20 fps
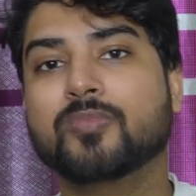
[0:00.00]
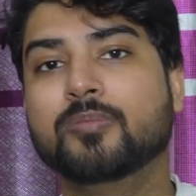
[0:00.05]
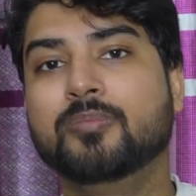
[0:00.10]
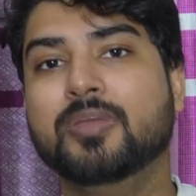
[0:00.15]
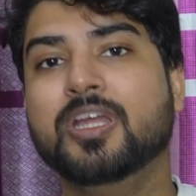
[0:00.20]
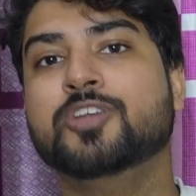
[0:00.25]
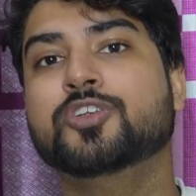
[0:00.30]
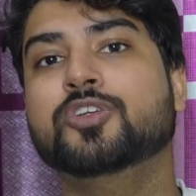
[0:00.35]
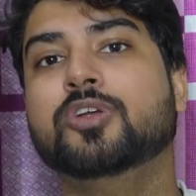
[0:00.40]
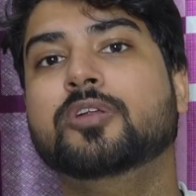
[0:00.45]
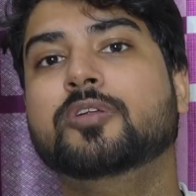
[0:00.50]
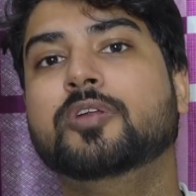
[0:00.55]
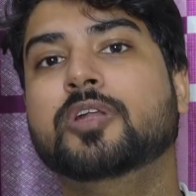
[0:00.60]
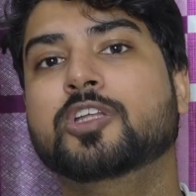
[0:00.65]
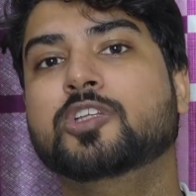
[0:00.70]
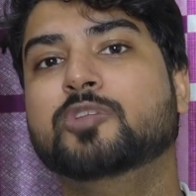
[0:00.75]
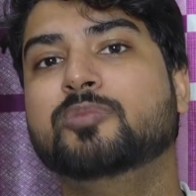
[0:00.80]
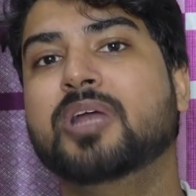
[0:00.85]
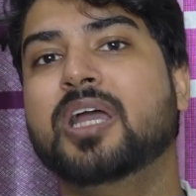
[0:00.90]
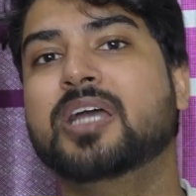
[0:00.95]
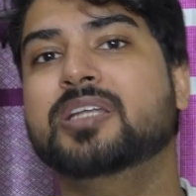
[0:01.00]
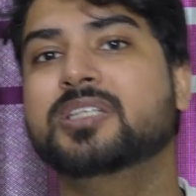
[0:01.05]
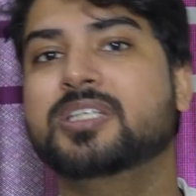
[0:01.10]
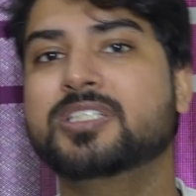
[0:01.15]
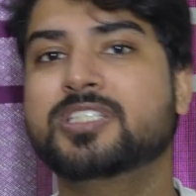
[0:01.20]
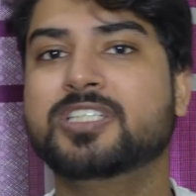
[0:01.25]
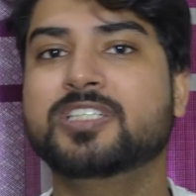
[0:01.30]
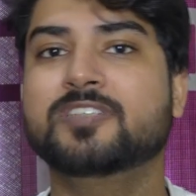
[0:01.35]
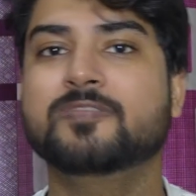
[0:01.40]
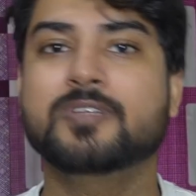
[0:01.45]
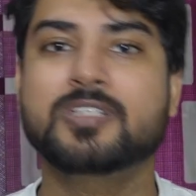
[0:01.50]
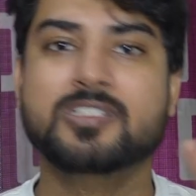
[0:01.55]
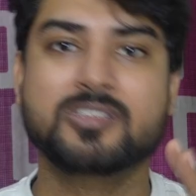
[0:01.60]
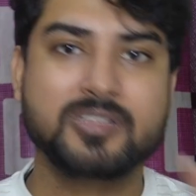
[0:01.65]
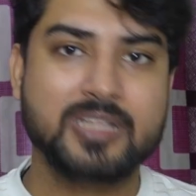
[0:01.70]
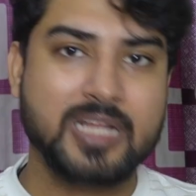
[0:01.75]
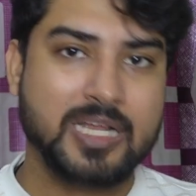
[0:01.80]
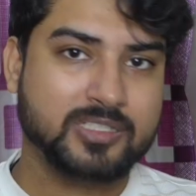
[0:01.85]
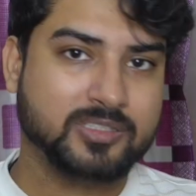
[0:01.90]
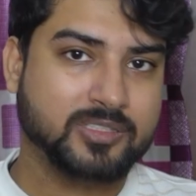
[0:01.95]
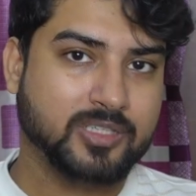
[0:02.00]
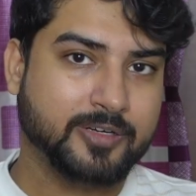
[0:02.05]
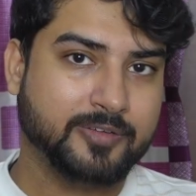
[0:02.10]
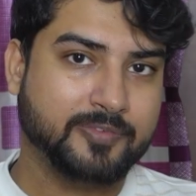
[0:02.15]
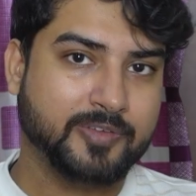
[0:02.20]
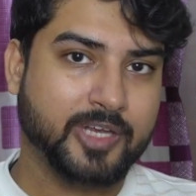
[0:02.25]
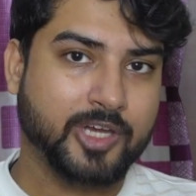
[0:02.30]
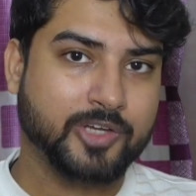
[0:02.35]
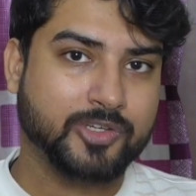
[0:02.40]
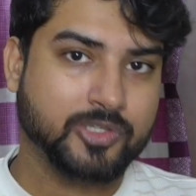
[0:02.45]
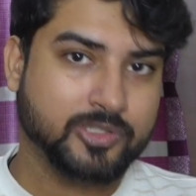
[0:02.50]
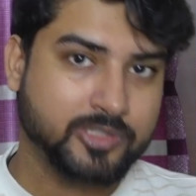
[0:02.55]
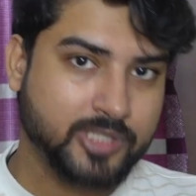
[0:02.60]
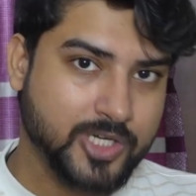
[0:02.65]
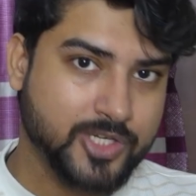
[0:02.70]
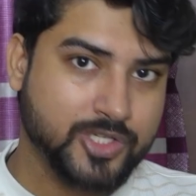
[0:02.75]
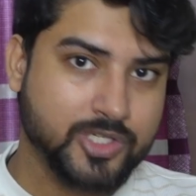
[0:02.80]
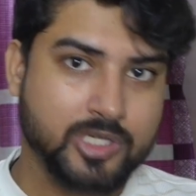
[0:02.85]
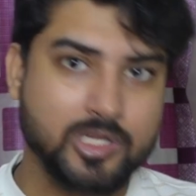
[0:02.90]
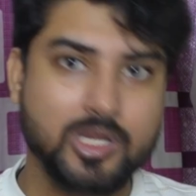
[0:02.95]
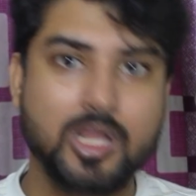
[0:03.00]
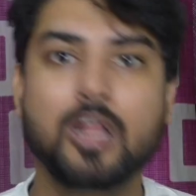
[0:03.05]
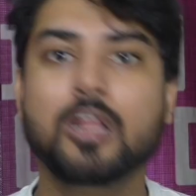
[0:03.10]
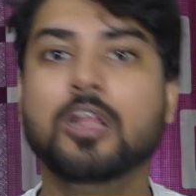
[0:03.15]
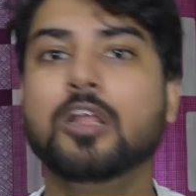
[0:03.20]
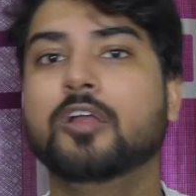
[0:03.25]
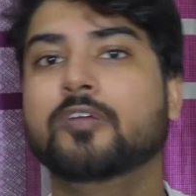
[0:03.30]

Make sure your resume has an achievements/certification section